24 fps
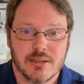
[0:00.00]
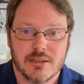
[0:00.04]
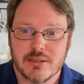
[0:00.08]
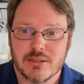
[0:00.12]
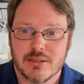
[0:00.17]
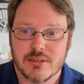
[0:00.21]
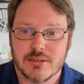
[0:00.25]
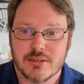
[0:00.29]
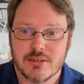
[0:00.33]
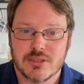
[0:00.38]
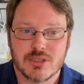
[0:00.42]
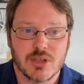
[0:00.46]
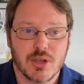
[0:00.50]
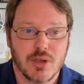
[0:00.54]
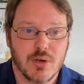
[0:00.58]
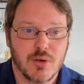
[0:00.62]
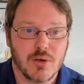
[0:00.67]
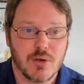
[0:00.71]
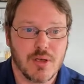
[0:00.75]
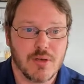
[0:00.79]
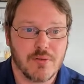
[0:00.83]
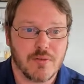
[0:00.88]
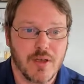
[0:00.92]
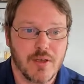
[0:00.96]
So
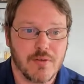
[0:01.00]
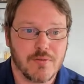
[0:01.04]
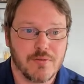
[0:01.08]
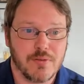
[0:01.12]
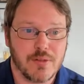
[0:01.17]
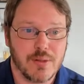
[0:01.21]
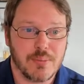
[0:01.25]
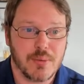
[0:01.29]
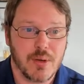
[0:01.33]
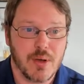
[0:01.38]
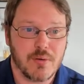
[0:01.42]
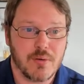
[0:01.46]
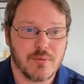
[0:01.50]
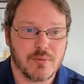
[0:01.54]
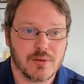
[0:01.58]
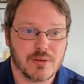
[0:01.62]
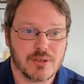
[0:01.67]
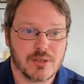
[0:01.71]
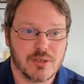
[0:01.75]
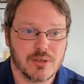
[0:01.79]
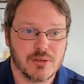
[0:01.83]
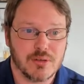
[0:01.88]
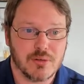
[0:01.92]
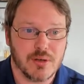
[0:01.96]
if I flip over
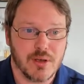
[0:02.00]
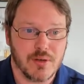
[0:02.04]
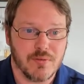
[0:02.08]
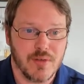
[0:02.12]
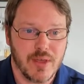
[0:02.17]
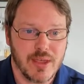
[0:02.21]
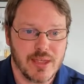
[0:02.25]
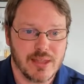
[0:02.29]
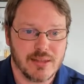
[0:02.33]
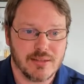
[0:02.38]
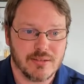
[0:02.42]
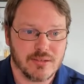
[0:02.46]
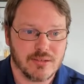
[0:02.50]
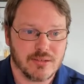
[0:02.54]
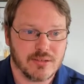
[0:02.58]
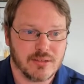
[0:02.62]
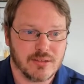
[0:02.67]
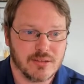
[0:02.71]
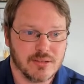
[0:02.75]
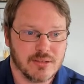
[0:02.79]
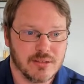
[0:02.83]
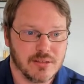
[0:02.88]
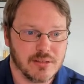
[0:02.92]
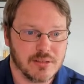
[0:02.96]
to
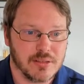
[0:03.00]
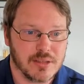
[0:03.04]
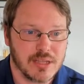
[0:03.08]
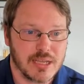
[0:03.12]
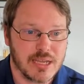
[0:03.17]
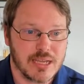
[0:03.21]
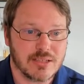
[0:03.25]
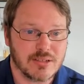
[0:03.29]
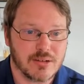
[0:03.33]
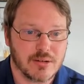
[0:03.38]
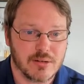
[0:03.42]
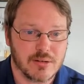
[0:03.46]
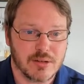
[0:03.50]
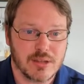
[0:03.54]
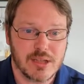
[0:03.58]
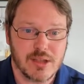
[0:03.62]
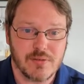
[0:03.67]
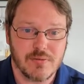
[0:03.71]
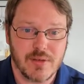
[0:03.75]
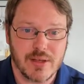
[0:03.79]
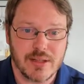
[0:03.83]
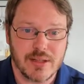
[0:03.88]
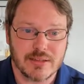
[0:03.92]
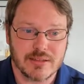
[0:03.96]
events, these are the
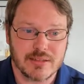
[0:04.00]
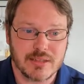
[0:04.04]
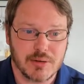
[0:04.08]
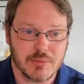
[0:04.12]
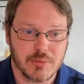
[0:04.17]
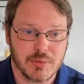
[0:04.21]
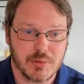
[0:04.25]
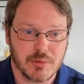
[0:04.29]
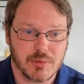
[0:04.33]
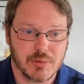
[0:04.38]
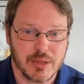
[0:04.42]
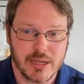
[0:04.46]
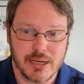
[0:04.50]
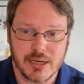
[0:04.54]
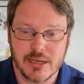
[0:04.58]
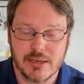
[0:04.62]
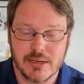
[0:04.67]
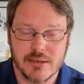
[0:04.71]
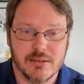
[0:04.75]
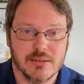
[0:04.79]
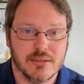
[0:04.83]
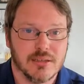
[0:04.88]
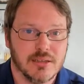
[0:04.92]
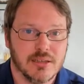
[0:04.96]
events that were
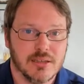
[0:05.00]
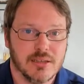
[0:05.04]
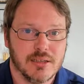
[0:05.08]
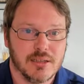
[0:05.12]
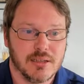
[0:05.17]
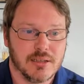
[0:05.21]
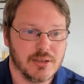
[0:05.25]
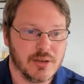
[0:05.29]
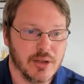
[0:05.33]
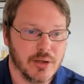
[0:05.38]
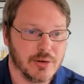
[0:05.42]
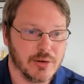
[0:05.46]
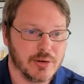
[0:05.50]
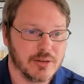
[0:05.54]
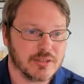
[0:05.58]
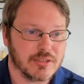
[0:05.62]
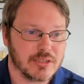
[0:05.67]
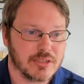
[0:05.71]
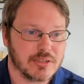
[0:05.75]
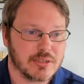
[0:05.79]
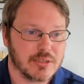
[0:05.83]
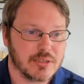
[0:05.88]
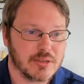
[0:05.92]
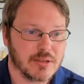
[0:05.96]
related. Notice
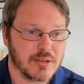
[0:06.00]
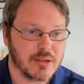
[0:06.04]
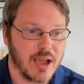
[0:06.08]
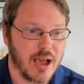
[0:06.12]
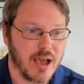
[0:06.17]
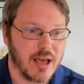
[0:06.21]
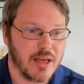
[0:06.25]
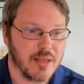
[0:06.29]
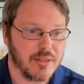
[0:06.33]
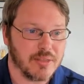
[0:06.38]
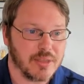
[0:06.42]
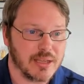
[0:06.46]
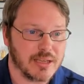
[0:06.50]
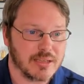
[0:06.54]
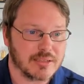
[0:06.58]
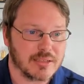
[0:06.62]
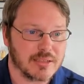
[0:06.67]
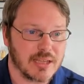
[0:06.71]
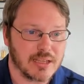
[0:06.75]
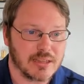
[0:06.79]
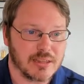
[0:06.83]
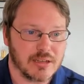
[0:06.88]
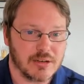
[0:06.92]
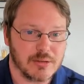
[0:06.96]
it's got things
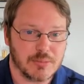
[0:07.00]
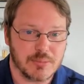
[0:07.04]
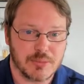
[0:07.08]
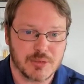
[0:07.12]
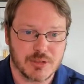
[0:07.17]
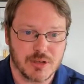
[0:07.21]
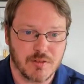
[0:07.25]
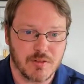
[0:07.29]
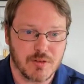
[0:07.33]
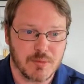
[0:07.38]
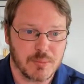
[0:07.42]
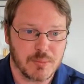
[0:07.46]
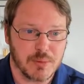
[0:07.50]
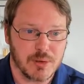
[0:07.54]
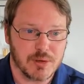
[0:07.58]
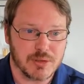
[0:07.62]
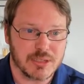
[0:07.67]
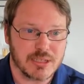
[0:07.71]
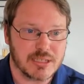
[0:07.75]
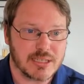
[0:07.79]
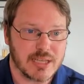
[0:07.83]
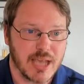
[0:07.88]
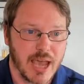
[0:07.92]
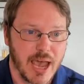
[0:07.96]
like their observables
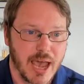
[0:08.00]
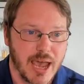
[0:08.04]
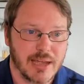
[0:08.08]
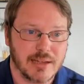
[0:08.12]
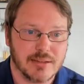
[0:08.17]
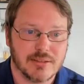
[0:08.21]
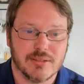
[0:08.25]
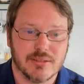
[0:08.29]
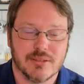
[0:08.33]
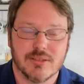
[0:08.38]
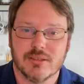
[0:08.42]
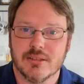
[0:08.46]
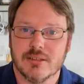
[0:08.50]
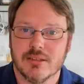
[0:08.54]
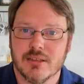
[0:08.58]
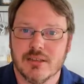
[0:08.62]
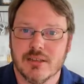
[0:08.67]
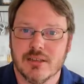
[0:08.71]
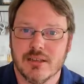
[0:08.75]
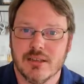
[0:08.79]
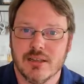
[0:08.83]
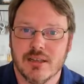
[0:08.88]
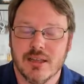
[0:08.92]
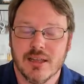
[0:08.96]
and tags.
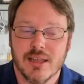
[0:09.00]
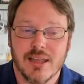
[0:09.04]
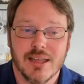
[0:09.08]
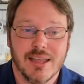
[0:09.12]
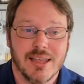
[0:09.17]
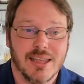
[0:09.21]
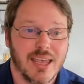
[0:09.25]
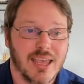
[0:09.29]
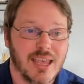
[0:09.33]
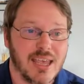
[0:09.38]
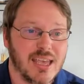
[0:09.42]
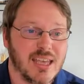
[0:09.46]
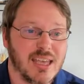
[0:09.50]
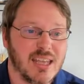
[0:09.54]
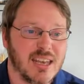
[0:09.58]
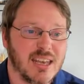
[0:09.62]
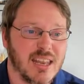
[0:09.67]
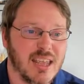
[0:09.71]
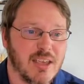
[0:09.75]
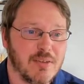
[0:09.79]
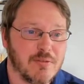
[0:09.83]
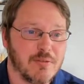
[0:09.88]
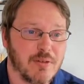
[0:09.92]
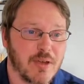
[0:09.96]
And
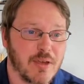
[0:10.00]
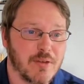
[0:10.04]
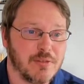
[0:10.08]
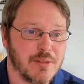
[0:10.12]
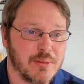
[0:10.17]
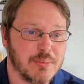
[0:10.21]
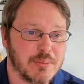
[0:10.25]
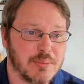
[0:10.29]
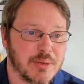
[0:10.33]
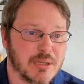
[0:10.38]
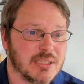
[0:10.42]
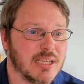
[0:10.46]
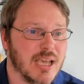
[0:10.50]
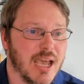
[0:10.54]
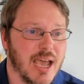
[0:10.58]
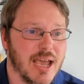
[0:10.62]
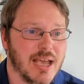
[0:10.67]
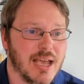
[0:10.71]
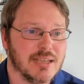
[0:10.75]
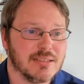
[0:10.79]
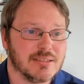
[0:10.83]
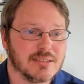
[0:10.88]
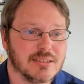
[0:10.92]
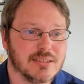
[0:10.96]
if I flip to
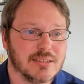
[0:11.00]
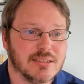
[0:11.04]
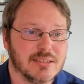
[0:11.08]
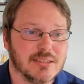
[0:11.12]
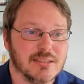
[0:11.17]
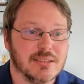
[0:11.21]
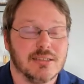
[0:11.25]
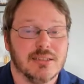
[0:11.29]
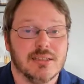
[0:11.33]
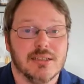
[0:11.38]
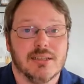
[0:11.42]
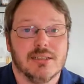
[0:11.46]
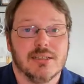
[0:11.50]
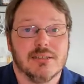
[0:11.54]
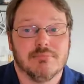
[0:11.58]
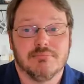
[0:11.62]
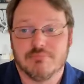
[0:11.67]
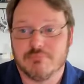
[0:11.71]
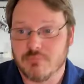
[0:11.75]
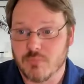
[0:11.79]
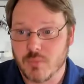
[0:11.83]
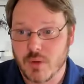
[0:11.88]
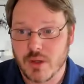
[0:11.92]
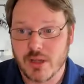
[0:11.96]
tasks,
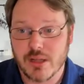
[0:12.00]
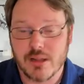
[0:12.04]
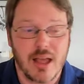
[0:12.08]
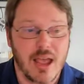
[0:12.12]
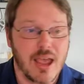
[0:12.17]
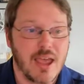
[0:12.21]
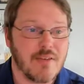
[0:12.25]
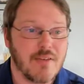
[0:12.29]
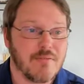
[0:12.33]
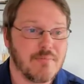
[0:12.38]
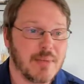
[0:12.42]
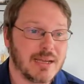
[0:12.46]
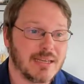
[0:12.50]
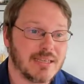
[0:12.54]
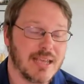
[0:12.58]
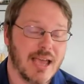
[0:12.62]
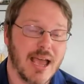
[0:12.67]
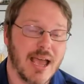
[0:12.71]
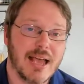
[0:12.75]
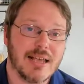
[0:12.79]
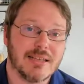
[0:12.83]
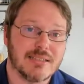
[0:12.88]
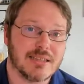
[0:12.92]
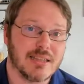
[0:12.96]
well, I have my
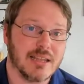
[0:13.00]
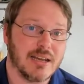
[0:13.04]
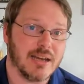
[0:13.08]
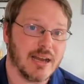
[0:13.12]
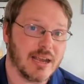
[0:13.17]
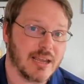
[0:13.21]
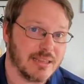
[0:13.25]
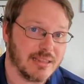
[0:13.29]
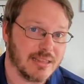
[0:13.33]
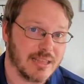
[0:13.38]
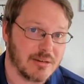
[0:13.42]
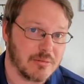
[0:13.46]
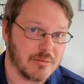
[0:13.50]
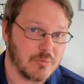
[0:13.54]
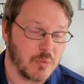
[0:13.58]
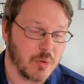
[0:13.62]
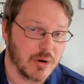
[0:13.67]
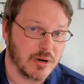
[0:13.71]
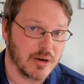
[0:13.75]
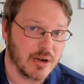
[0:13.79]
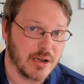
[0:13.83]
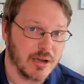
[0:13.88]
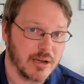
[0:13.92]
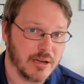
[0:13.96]
tasks that I can then
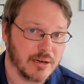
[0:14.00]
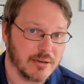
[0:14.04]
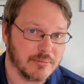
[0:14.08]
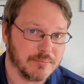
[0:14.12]
work on.